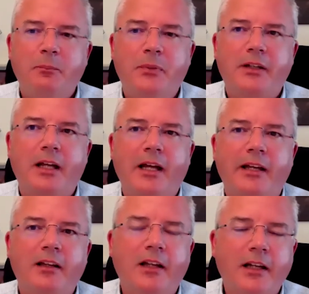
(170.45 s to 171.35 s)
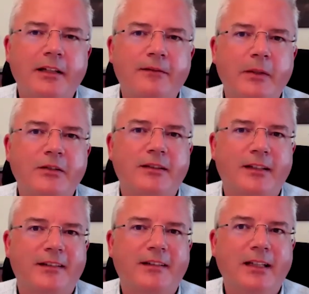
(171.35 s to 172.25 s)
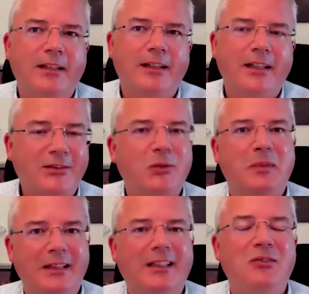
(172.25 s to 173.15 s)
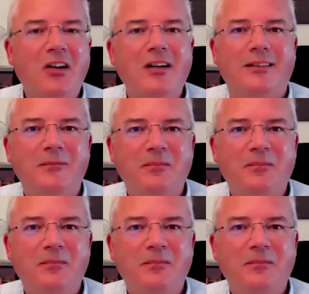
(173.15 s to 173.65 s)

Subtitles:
And a lot of the information that I see is completely wrong.